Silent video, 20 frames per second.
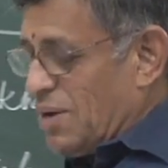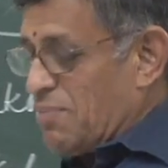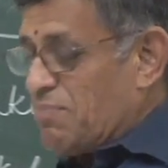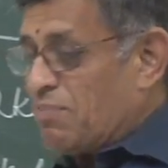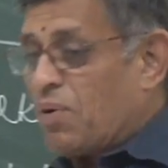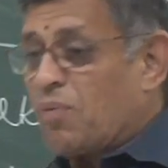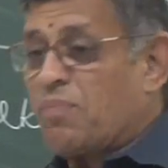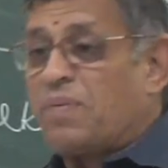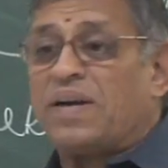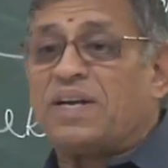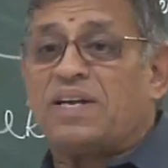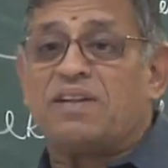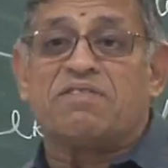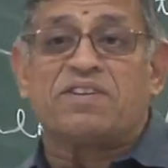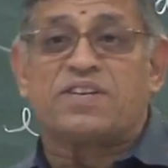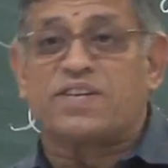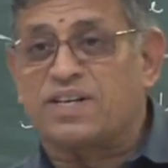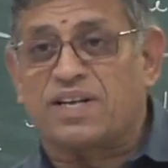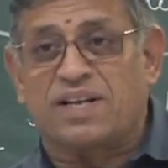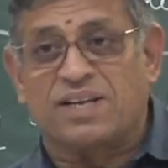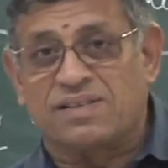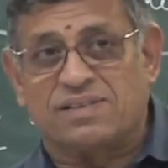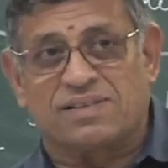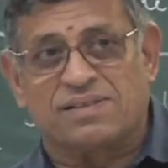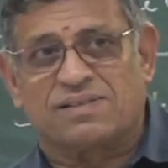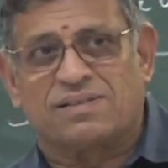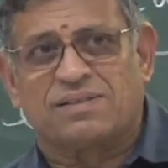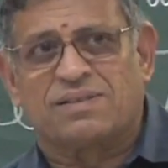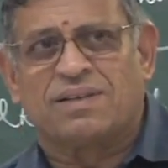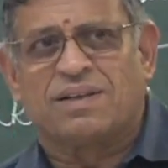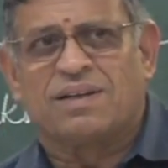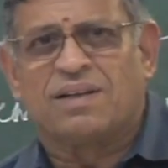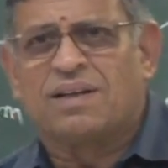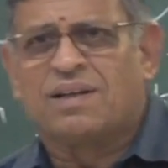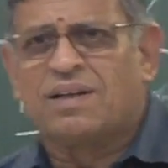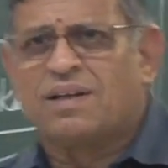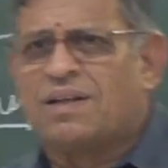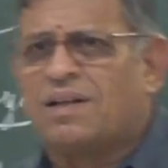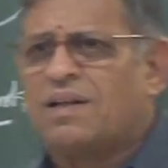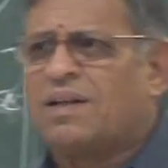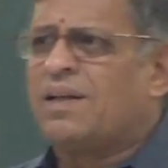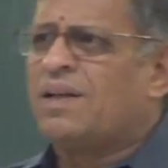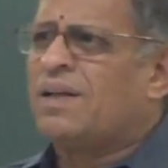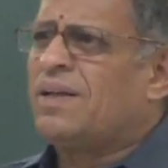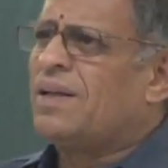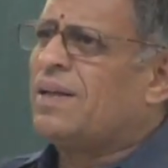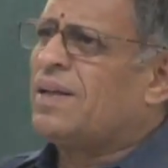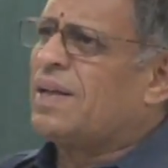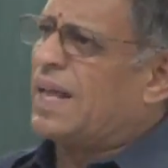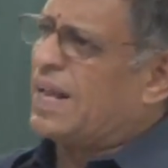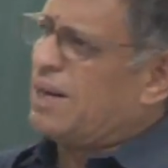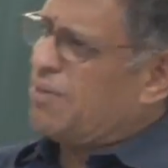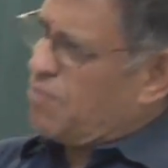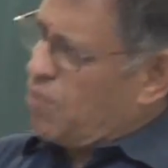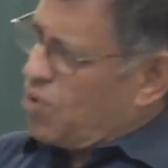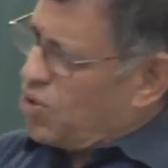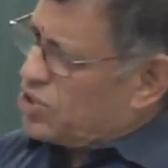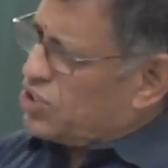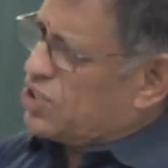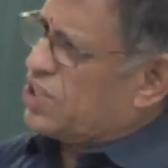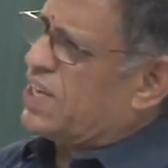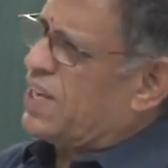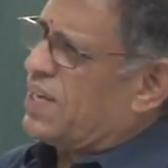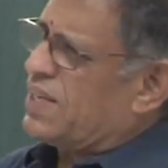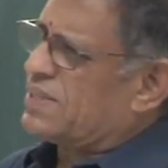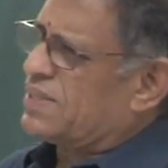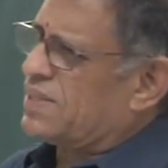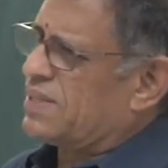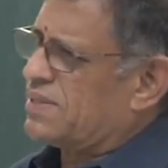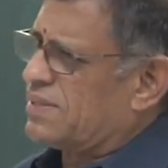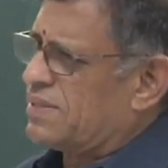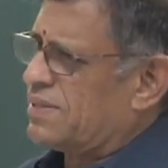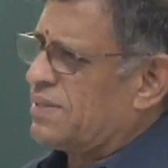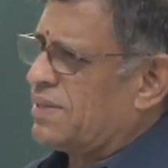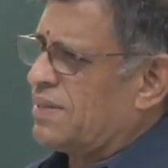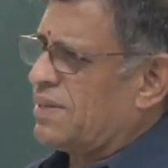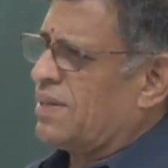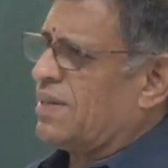probate division cases. In most cases,